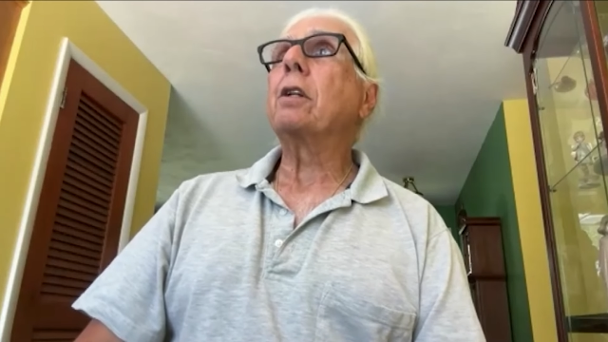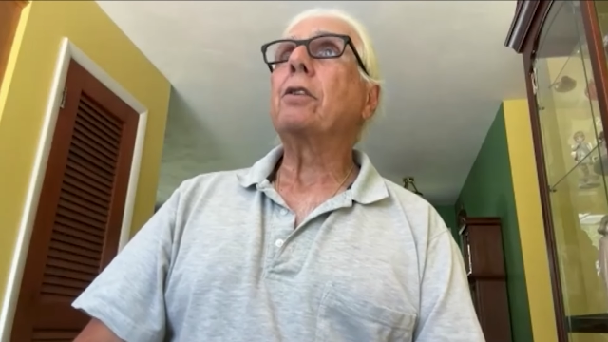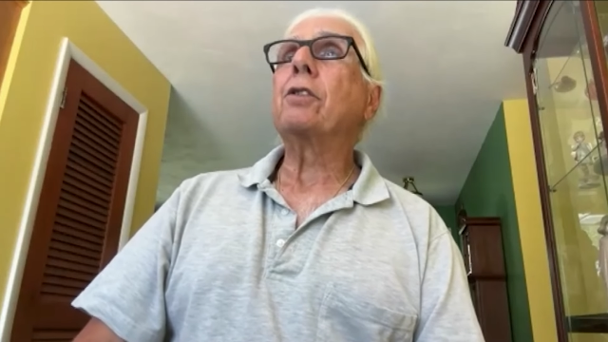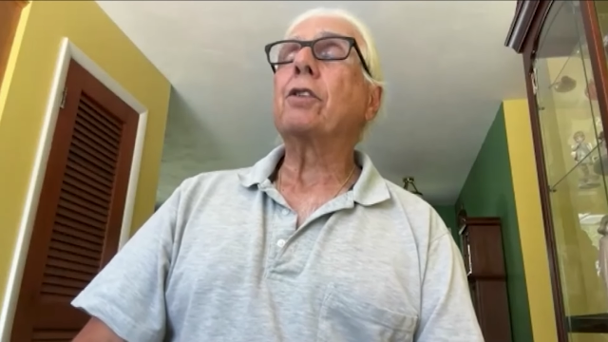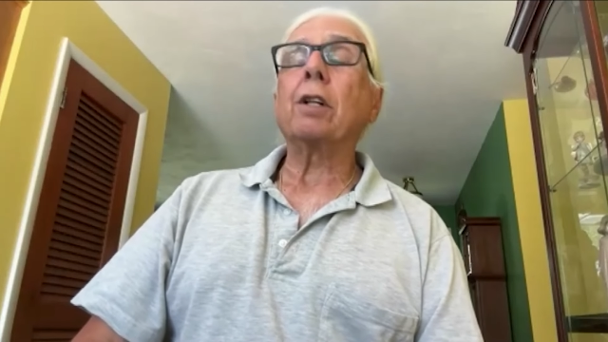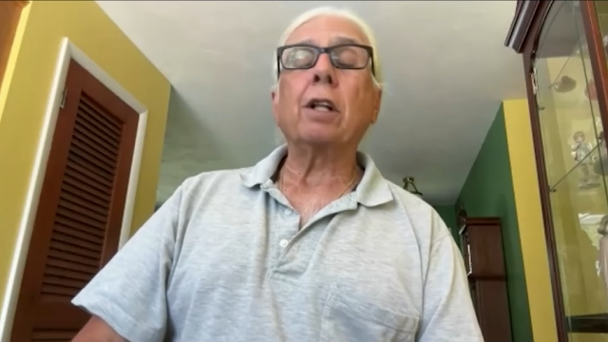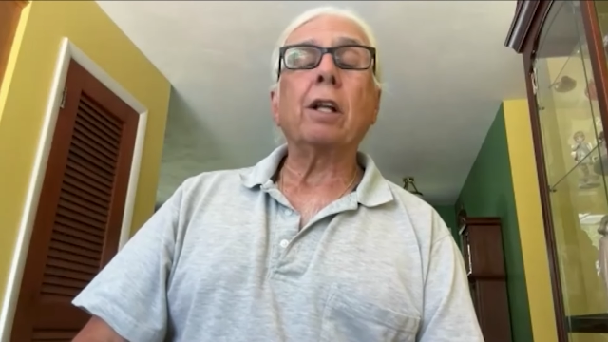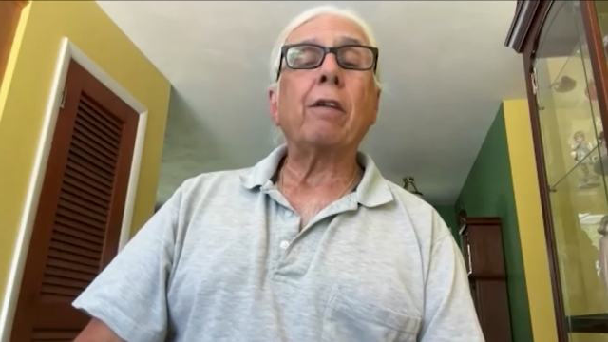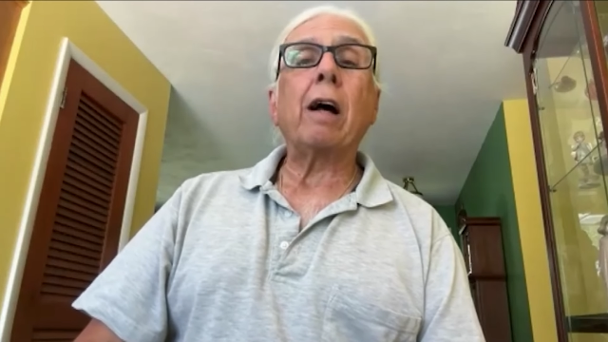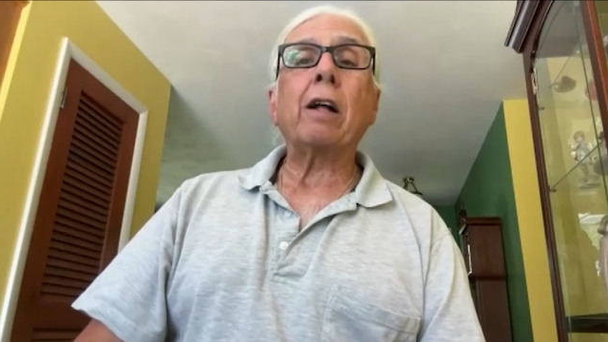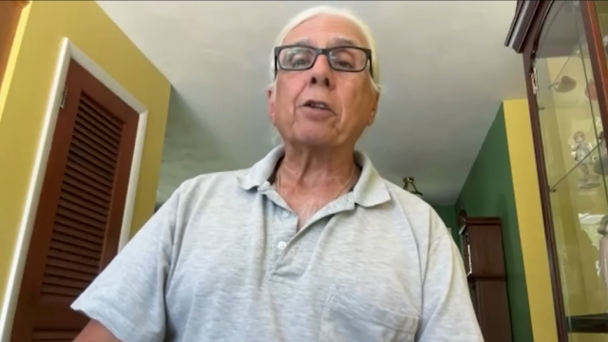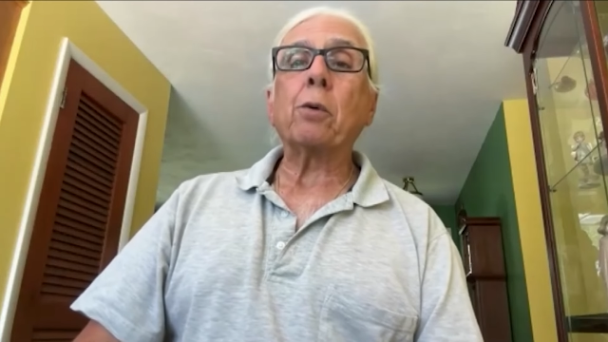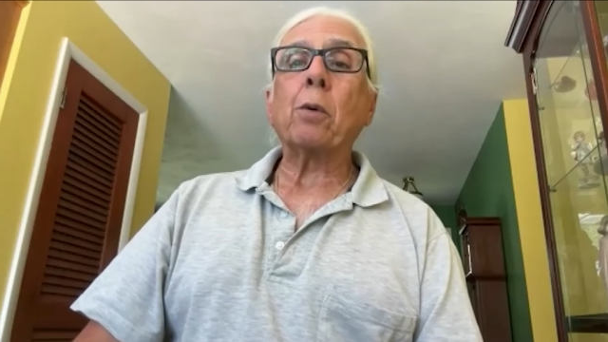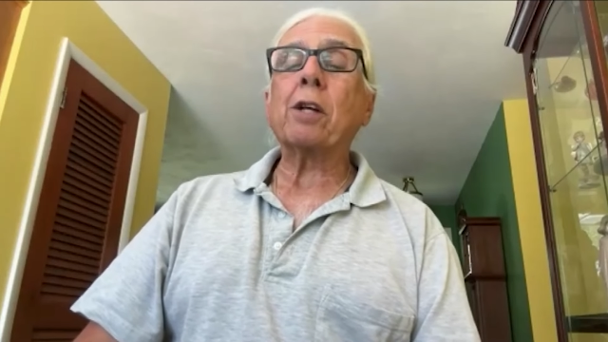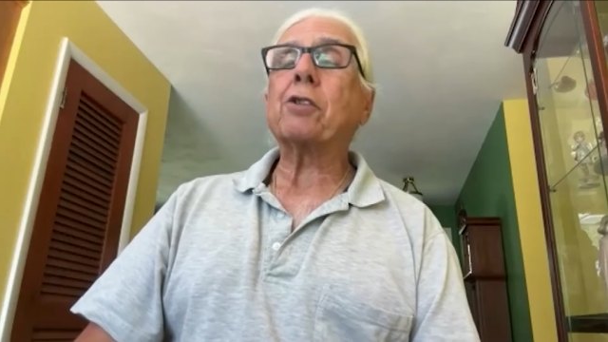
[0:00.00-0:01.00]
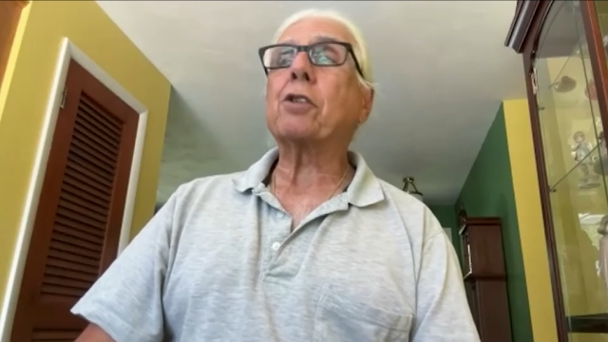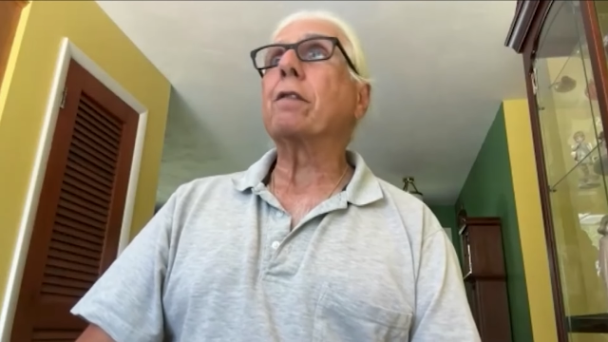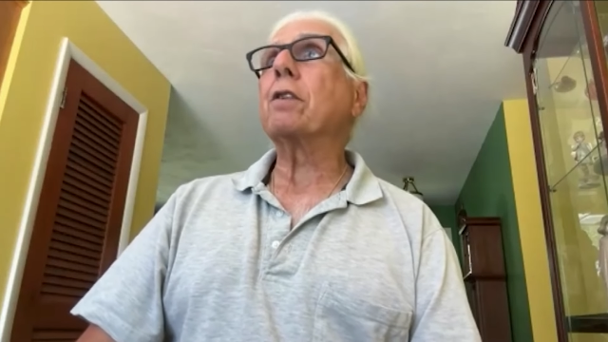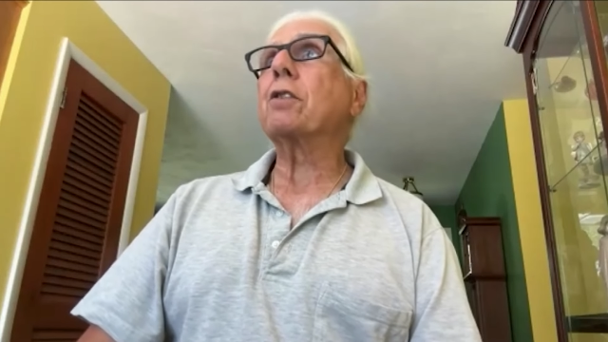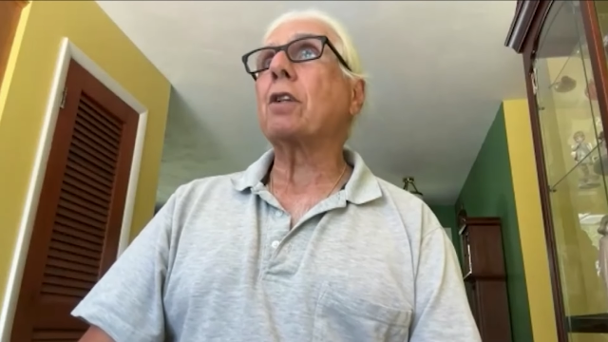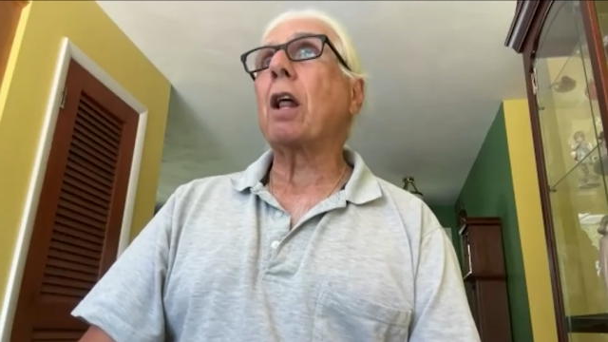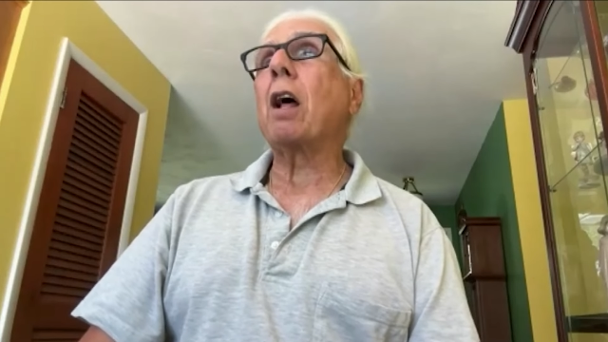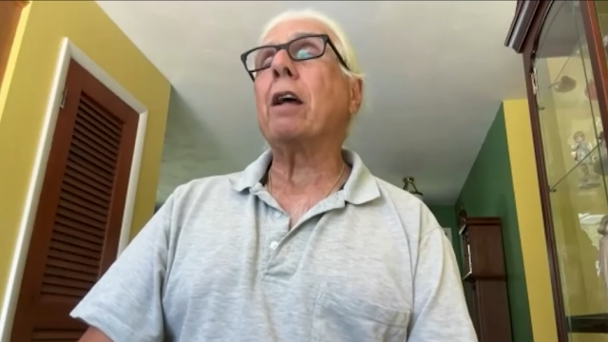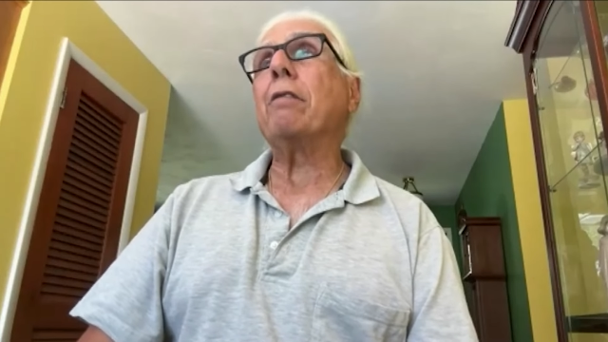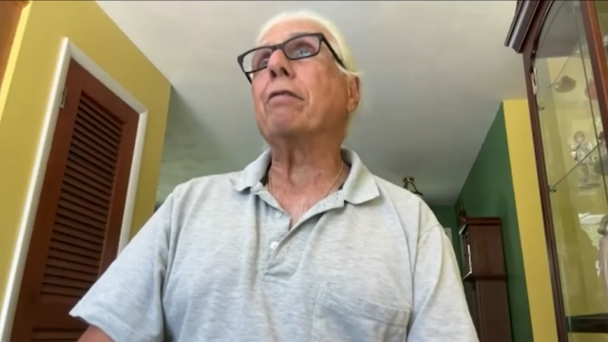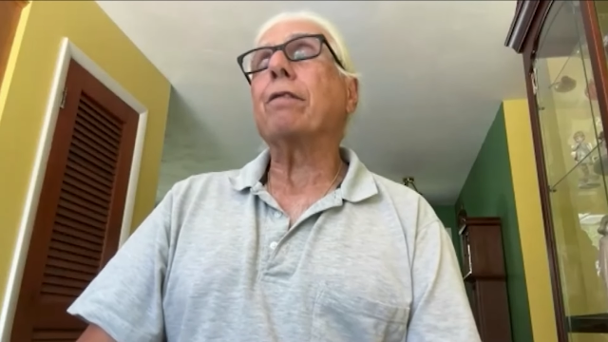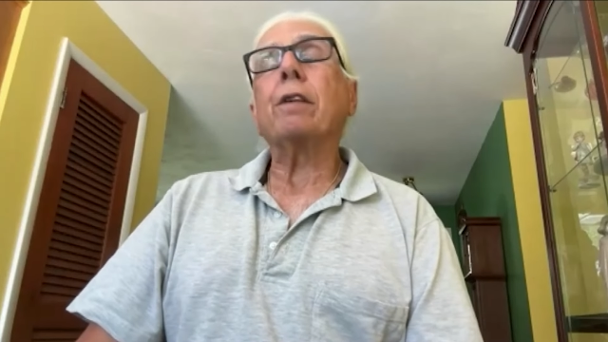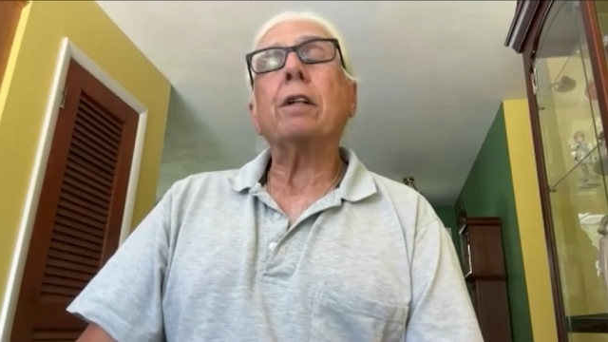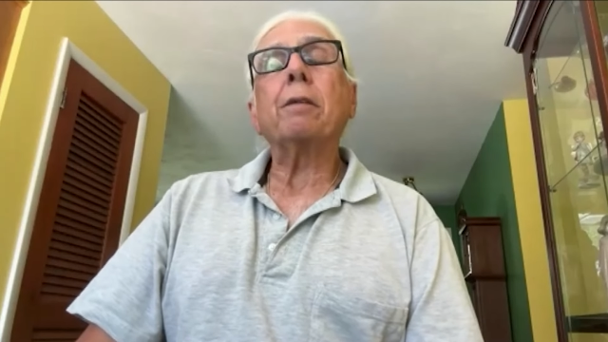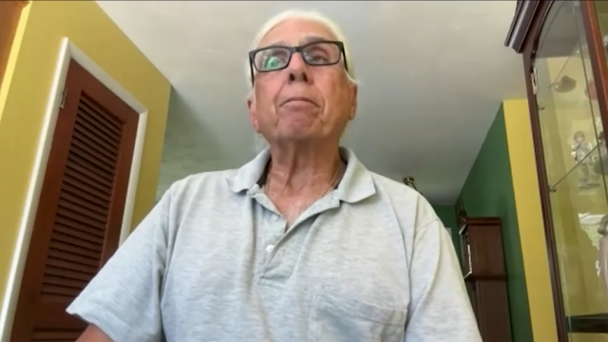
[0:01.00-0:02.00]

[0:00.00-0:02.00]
to live out the rest of his life.